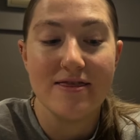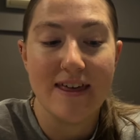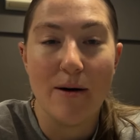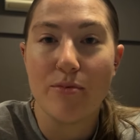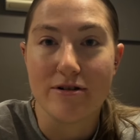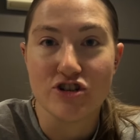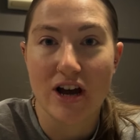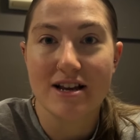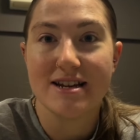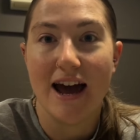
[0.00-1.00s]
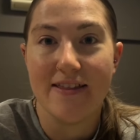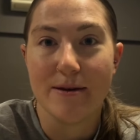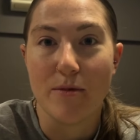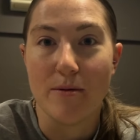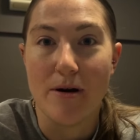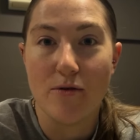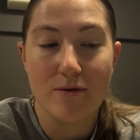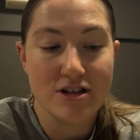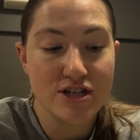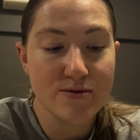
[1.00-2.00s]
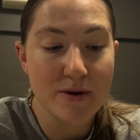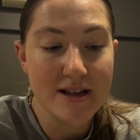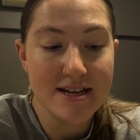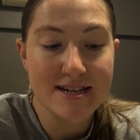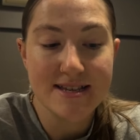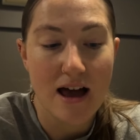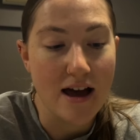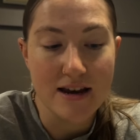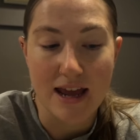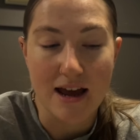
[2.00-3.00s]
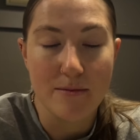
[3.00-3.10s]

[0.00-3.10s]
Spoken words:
that project at the moment, which is really disheartening.